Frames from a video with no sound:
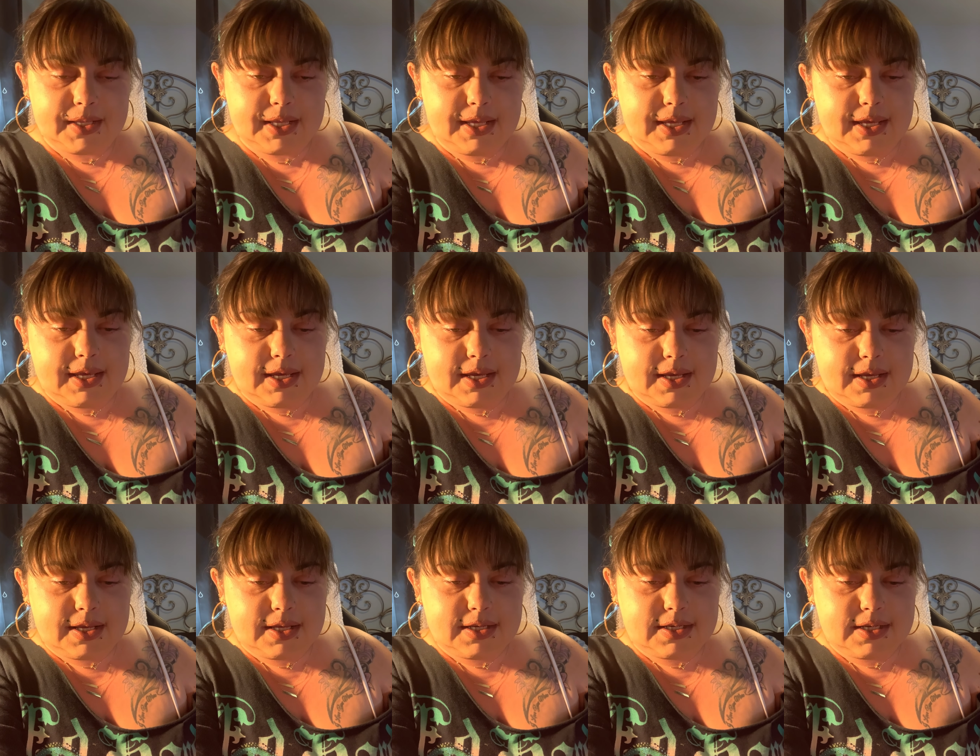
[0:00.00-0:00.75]

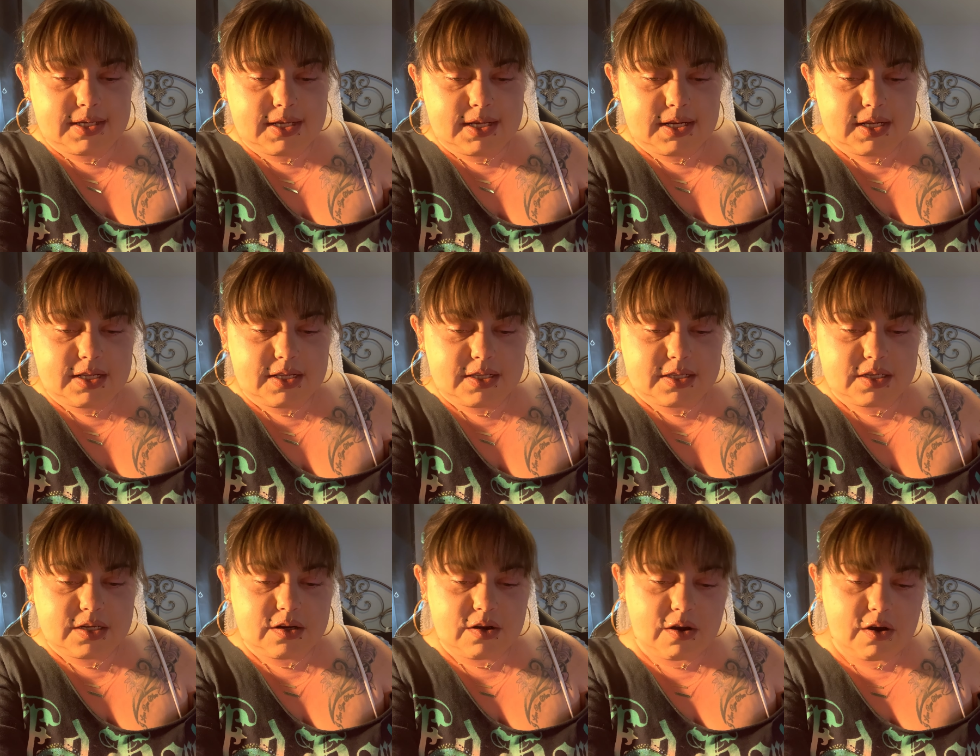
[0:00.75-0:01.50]
And it
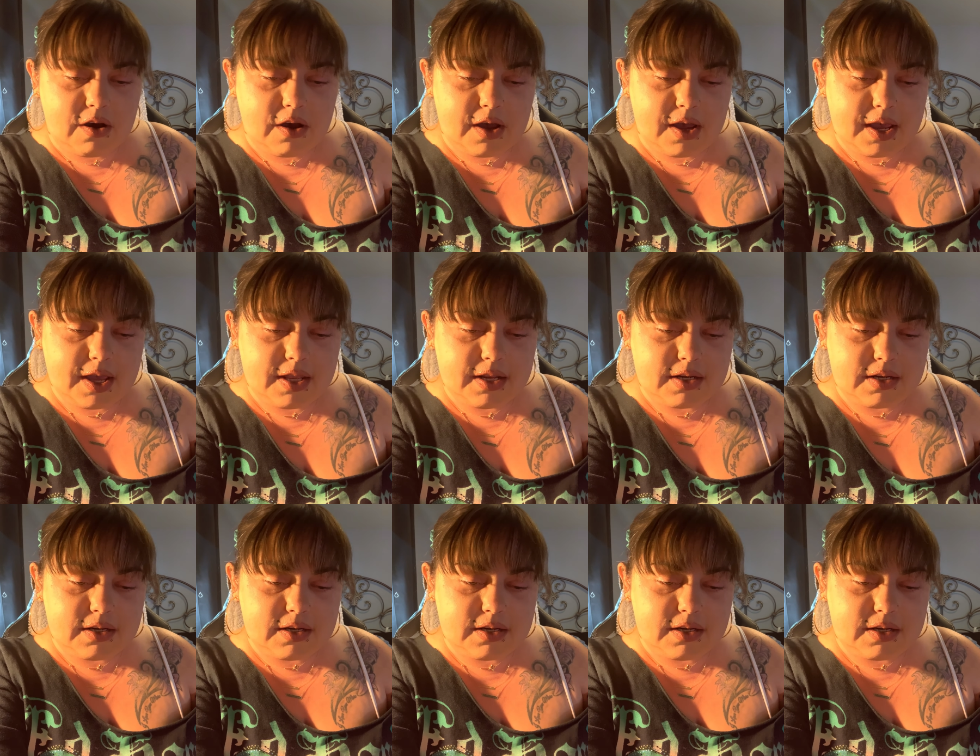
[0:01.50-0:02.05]
is not